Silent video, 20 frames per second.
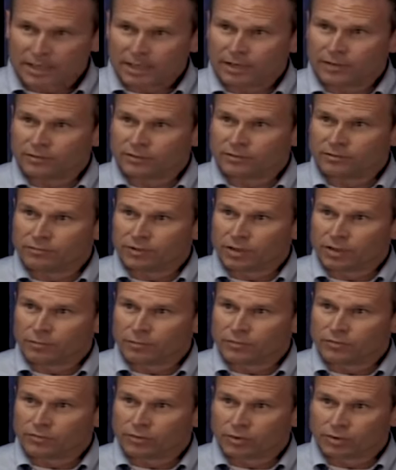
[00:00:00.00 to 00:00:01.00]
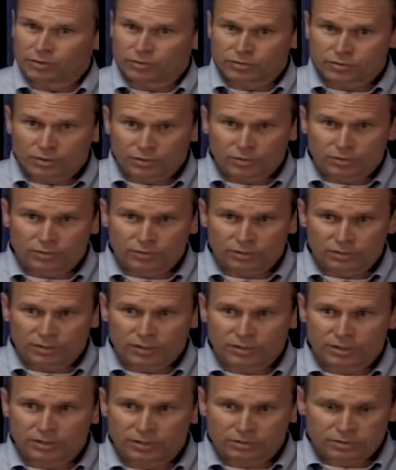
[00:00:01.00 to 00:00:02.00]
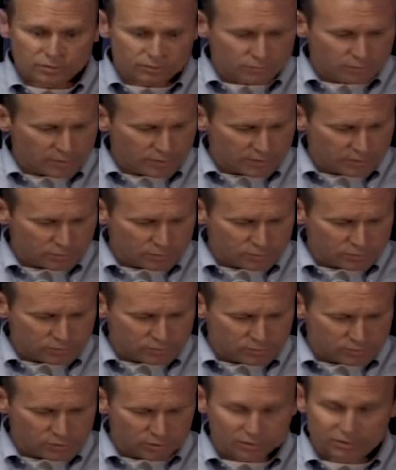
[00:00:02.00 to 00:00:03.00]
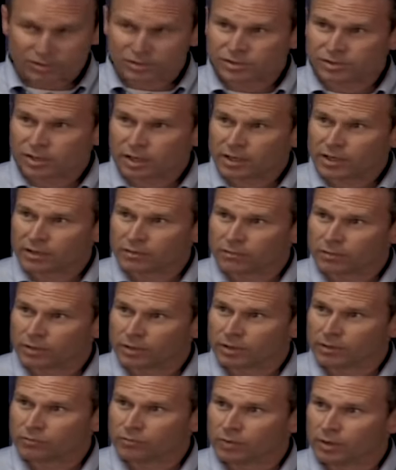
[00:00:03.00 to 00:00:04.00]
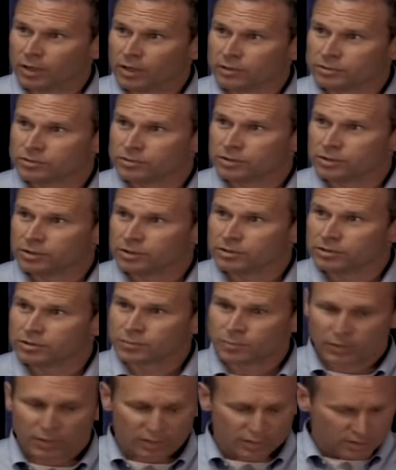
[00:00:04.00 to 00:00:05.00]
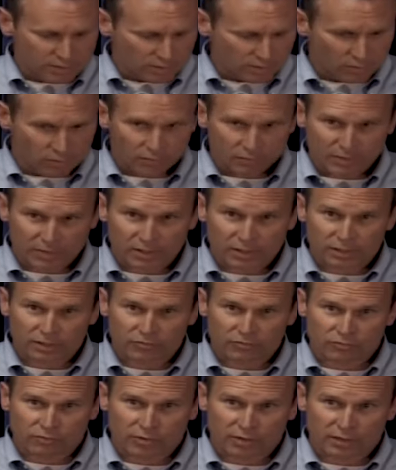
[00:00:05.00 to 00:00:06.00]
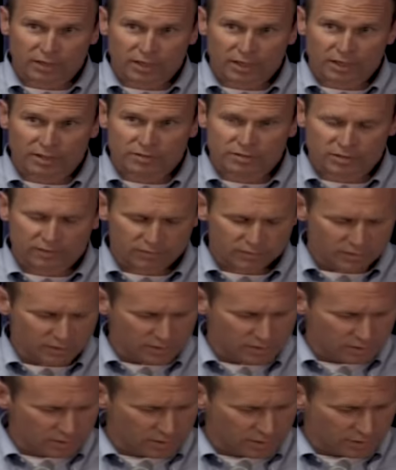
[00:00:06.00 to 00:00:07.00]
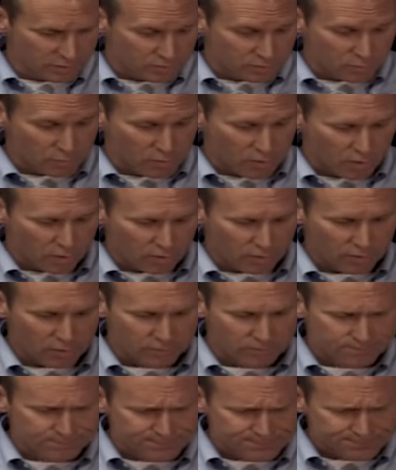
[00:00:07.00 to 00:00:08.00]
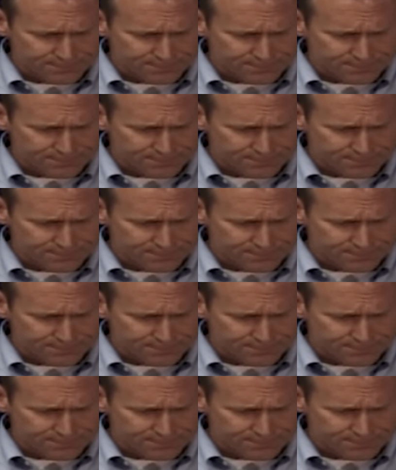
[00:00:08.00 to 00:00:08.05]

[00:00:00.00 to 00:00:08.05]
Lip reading: And the Development Driller 2, the DD2 rig, which will start the second relief well, should spud or begin its drilling activity tomorrow.